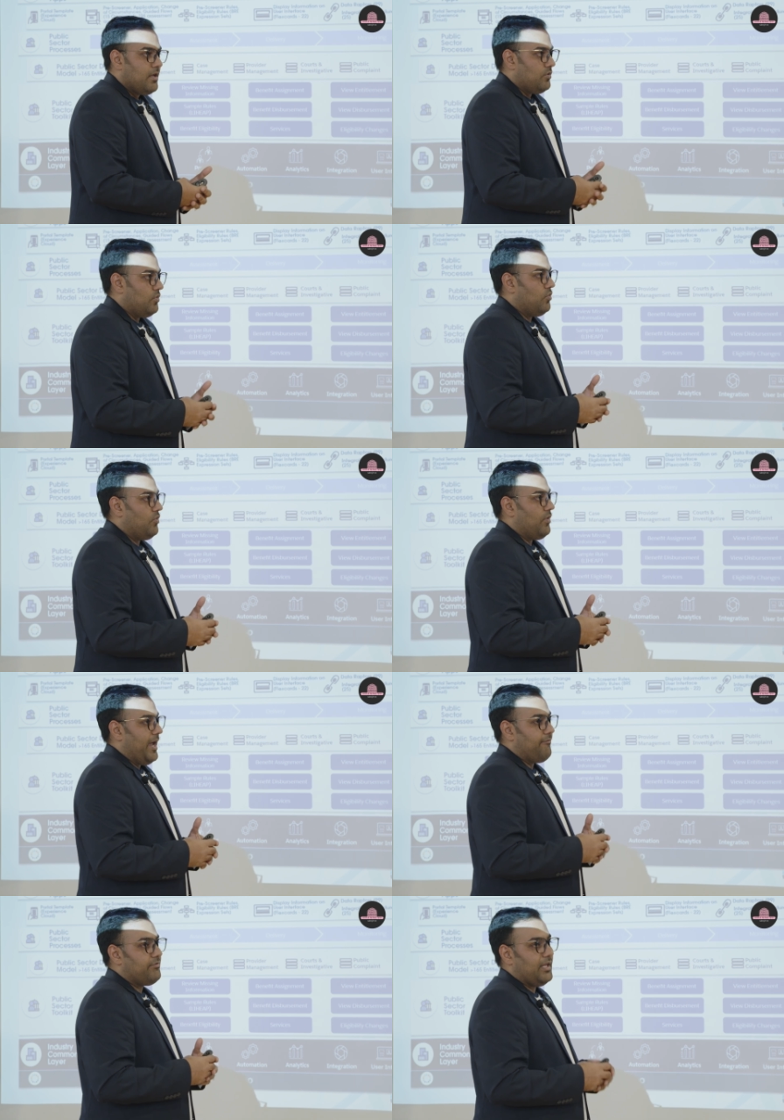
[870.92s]
You
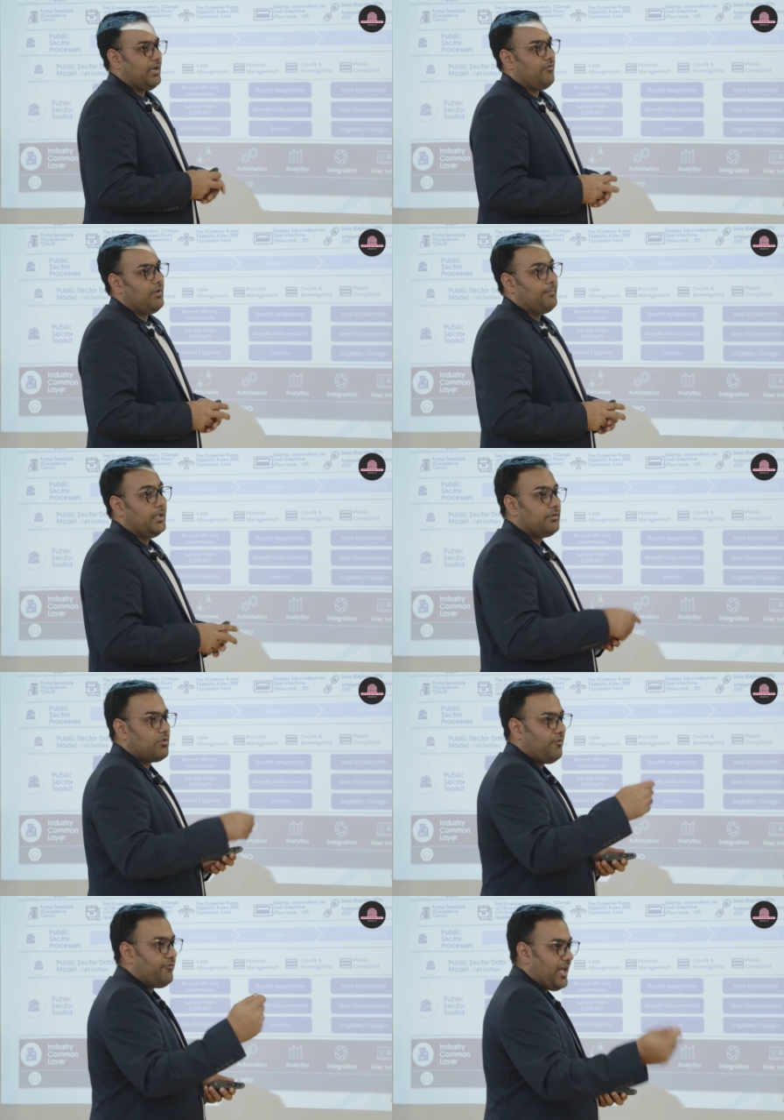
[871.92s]
have saved
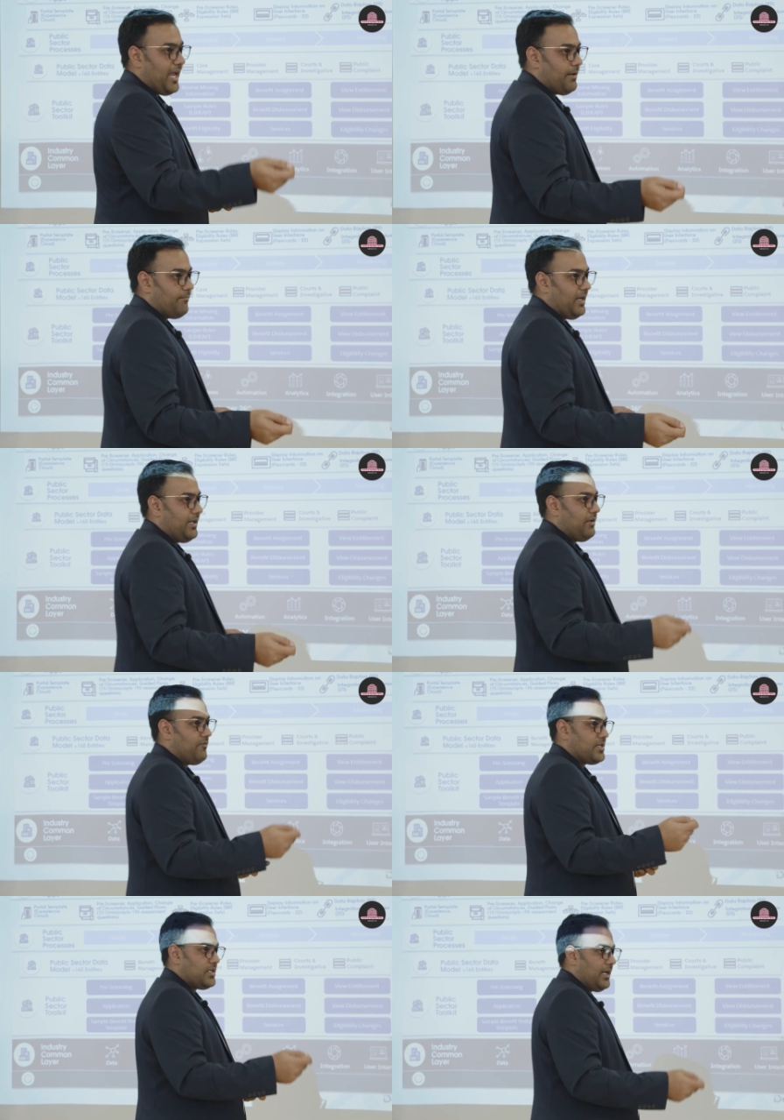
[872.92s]
months of time in
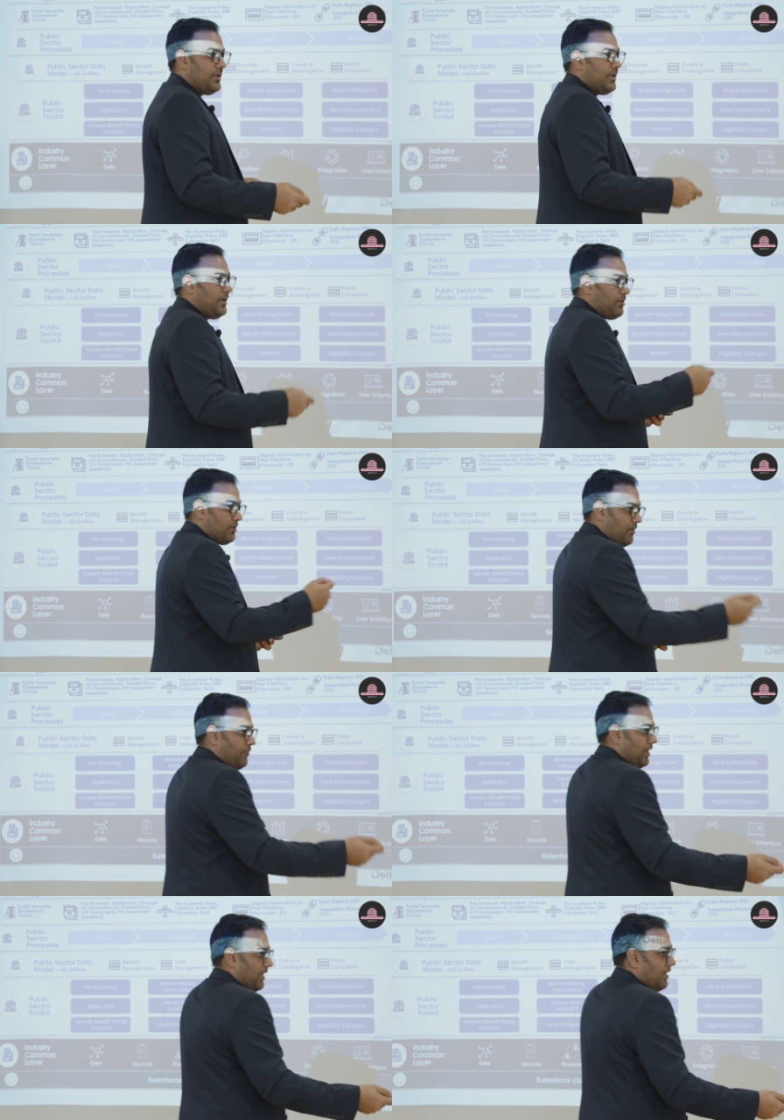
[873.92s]
investing in the
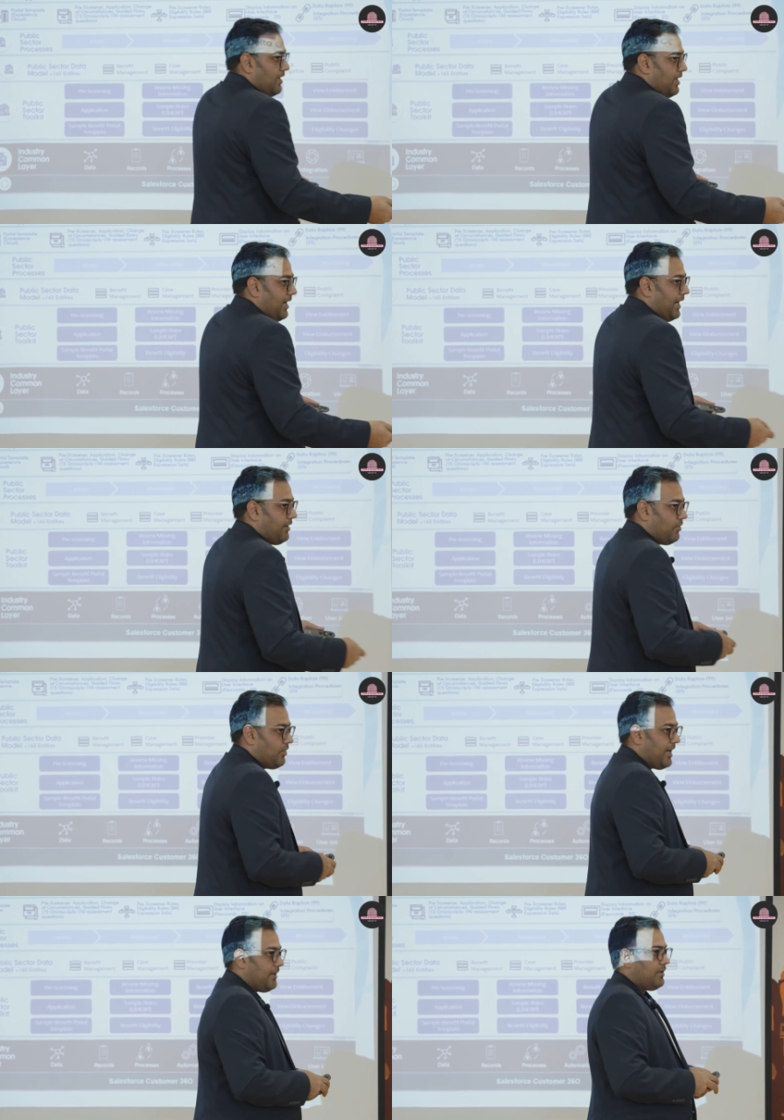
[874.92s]
discovery and
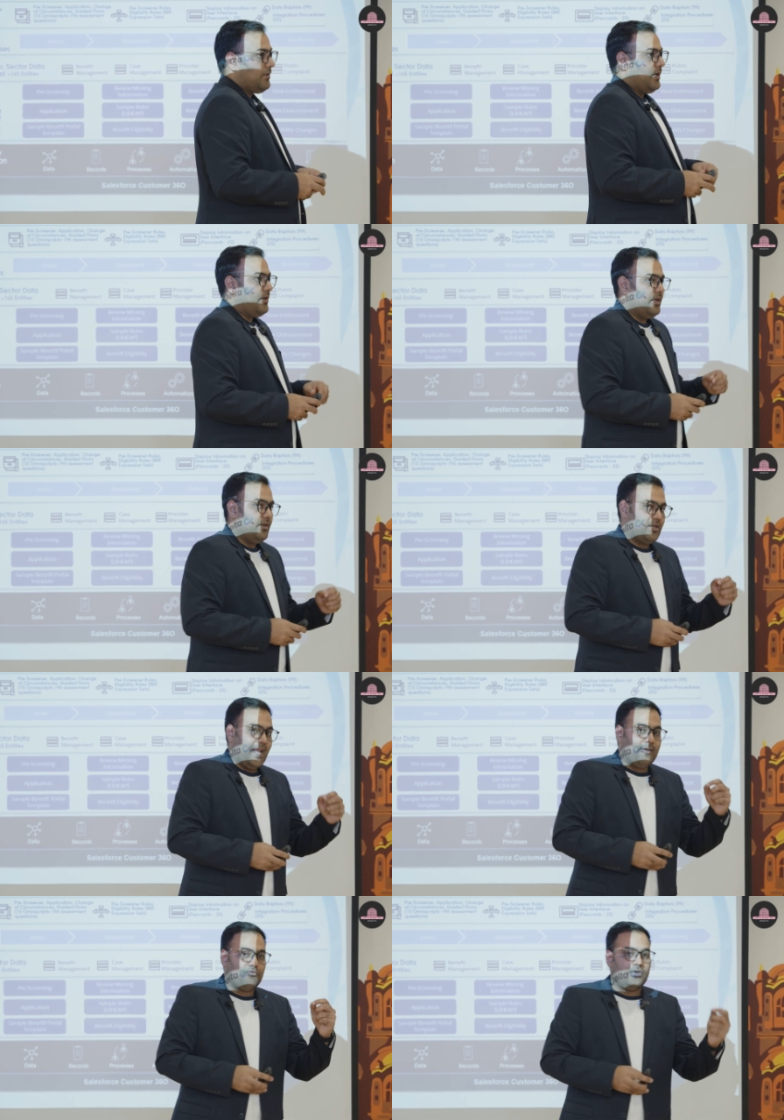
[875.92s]
and in
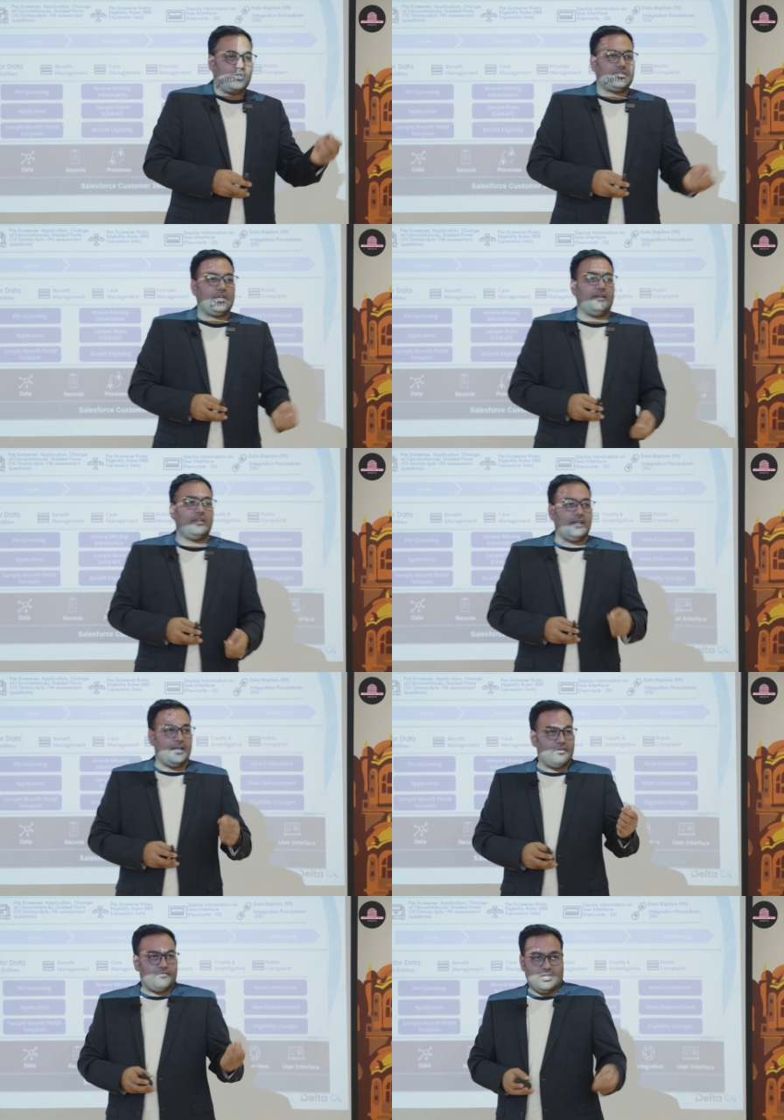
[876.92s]
trying to understand the
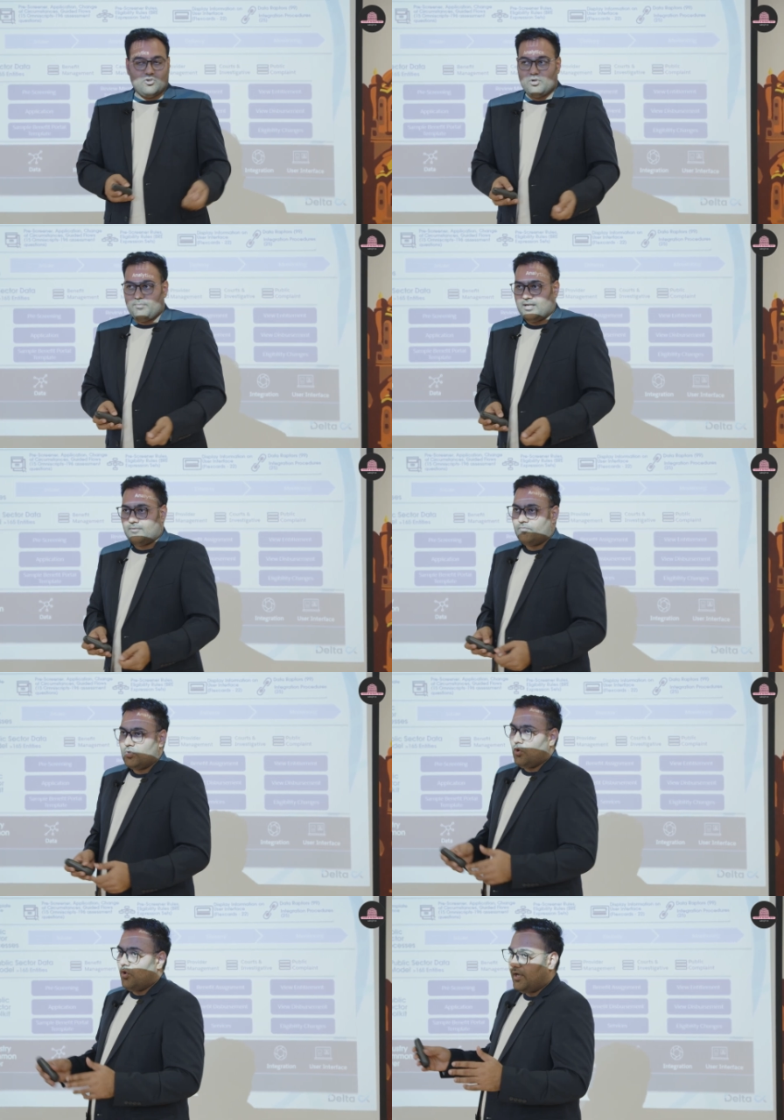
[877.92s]
need of the government.
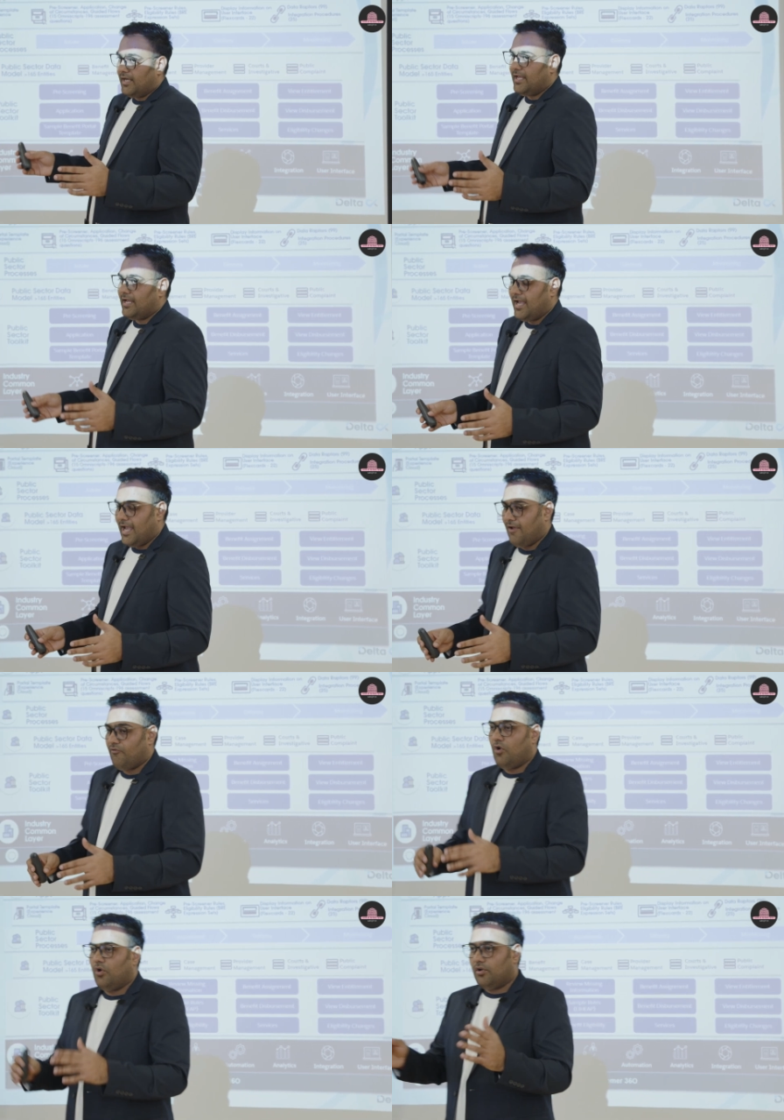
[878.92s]
You already have
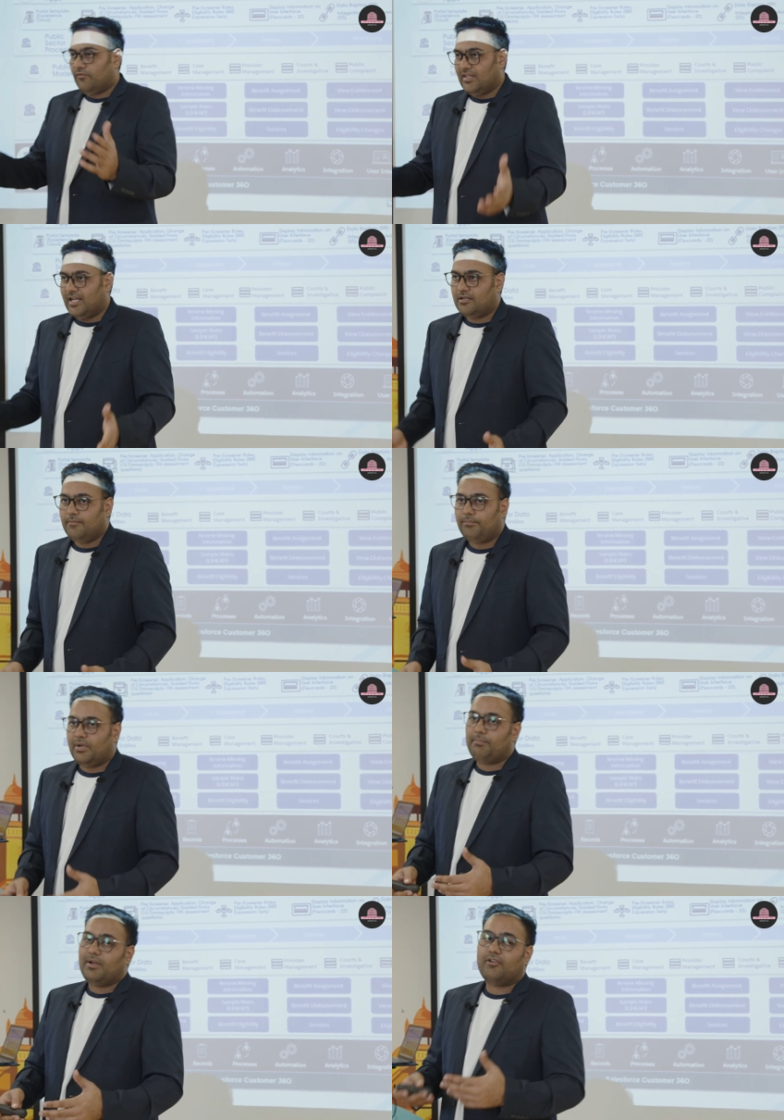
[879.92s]
all of that
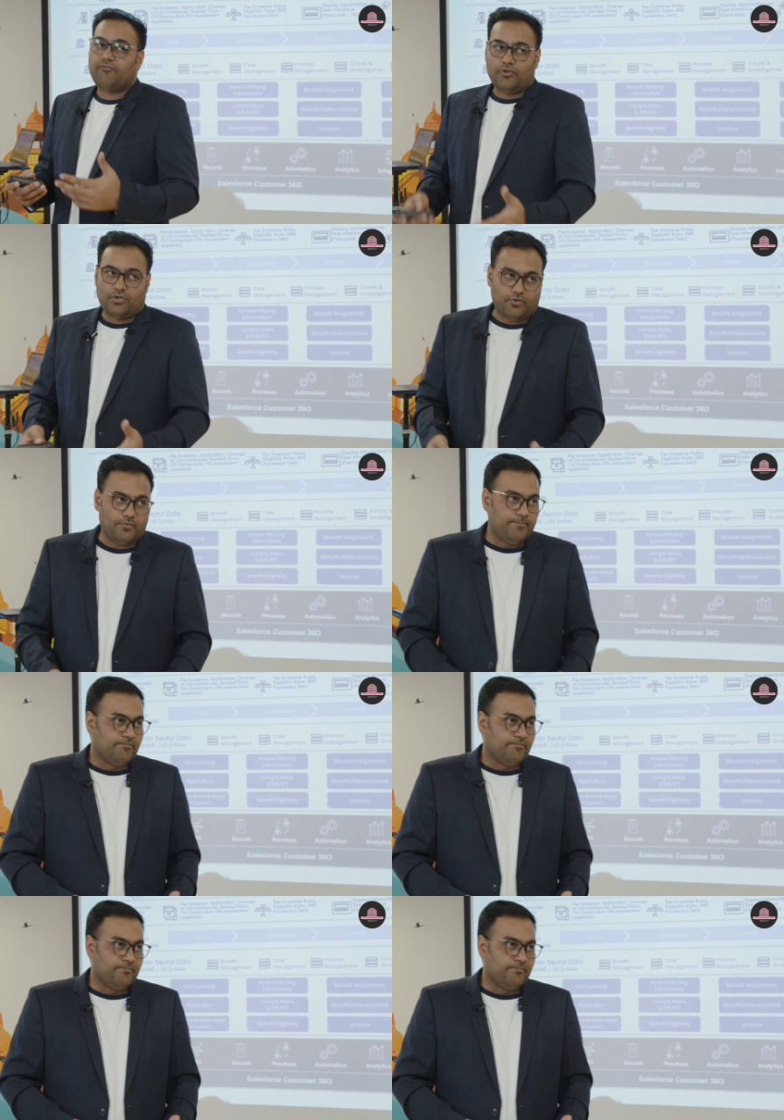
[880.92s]
pre-built for you,